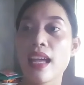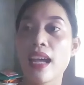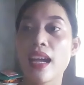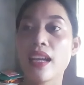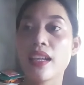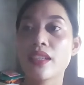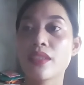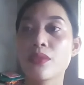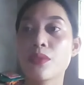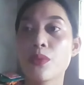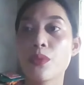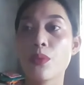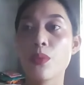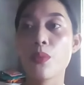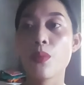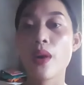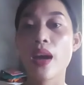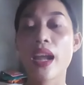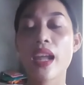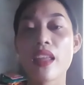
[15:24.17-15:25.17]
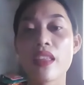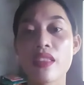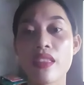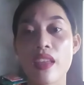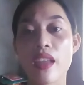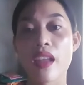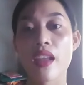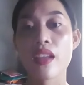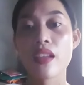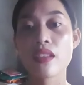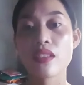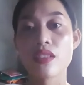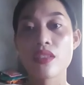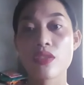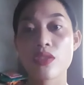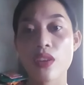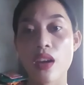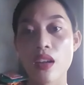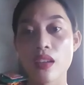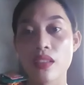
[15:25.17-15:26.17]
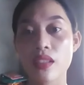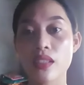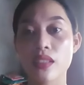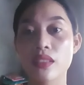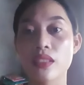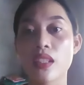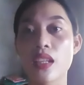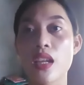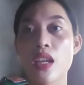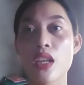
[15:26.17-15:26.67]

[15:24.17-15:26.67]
and why they struggle.